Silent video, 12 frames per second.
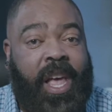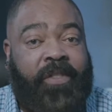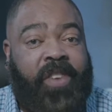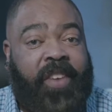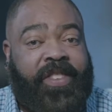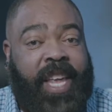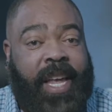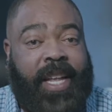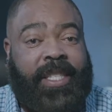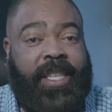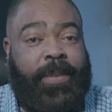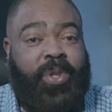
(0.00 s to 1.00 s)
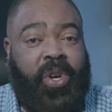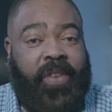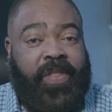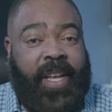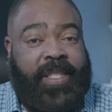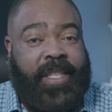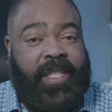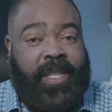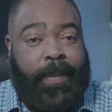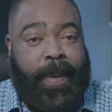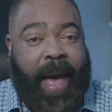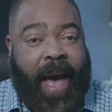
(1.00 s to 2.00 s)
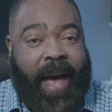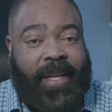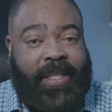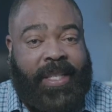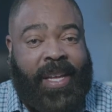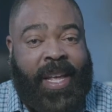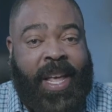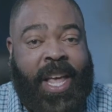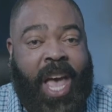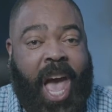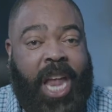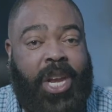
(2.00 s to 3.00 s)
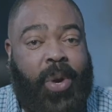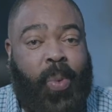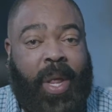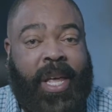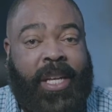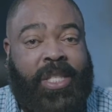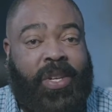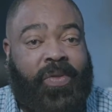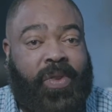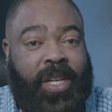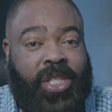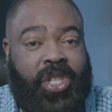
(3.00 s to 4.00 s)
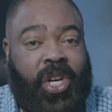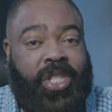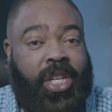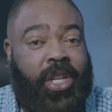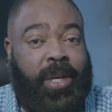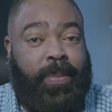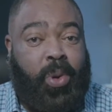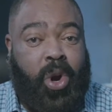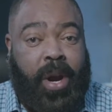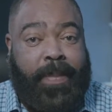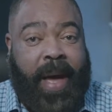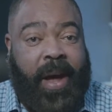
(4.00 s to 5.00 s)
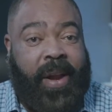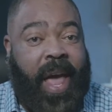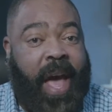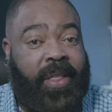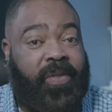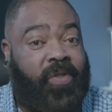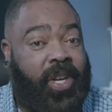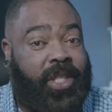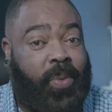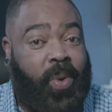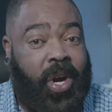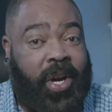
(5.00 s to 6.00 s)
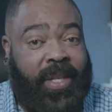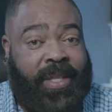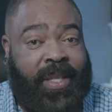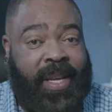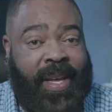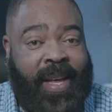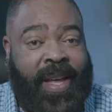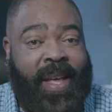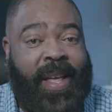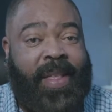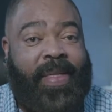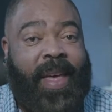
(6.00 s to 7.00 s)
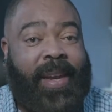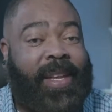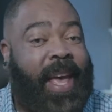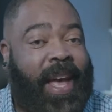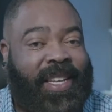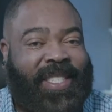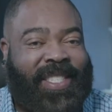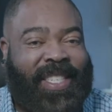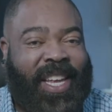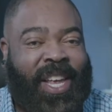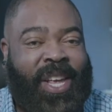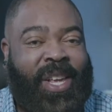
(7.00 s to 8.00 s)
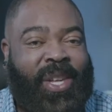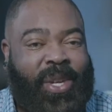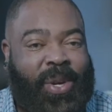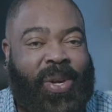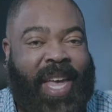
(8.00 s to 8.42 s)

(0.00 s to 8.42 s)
if you have taken some sort of lessons in the past and you're willing to research and learn more about how the voice works, then yes, you